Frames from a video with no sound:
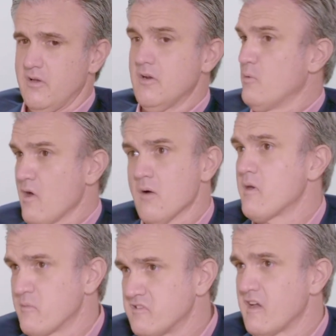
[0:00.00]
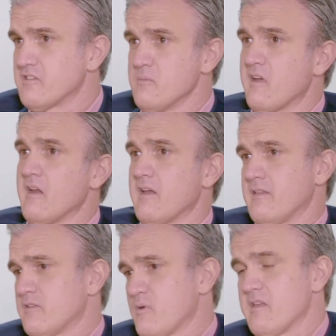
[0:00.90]
You know, we all make mistakes in the beginning,
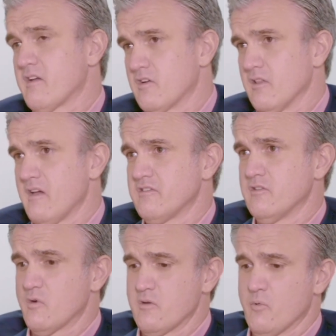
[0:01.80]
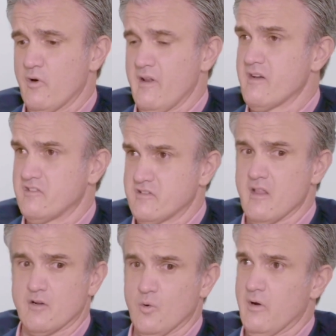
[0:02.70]
and that's why I think a good lesson is what you pointed out: to
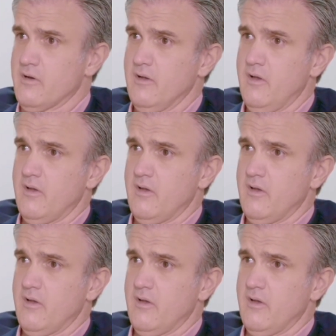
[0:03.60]
sell a coin.